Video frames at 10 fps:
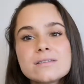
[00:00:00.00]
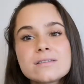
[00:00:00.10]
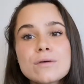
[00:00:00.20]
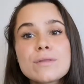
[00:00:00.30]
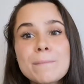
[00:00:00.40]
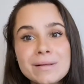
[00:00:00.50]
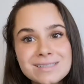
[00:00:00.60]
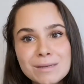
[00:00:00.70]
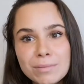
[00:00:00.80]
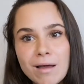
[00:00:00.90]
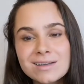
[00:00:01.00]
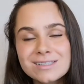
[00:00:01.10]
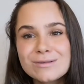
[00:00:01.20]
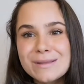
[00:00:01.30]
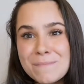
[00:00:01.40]
So the building
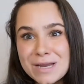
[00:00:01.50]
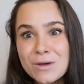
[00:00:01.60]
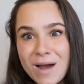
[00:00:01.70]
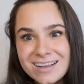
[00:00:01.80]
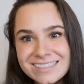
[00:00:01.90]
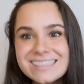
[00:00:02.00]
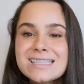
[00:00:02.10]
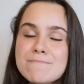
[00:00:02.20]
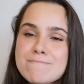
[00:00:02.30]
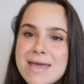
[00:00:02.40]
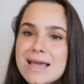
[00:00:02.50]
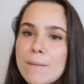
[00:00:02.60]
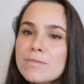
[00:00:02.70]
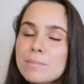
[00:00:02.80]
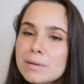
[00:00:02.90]
blocks, those amino acids that make
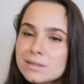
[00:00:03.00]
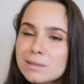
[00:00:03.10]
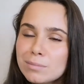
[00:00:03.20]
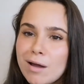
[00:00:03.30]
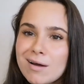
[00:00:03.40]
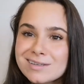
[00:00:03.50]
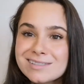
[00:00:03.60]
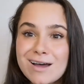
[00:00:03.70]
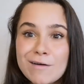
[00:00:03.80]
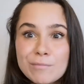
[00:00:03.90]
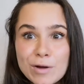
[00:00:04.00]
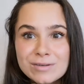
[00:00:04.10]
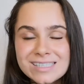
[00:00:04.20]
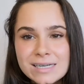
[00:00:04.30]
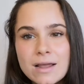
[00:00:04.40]
up the building blocks of
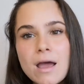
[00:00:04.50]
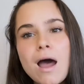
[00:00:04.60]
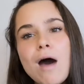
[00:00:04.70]
protein,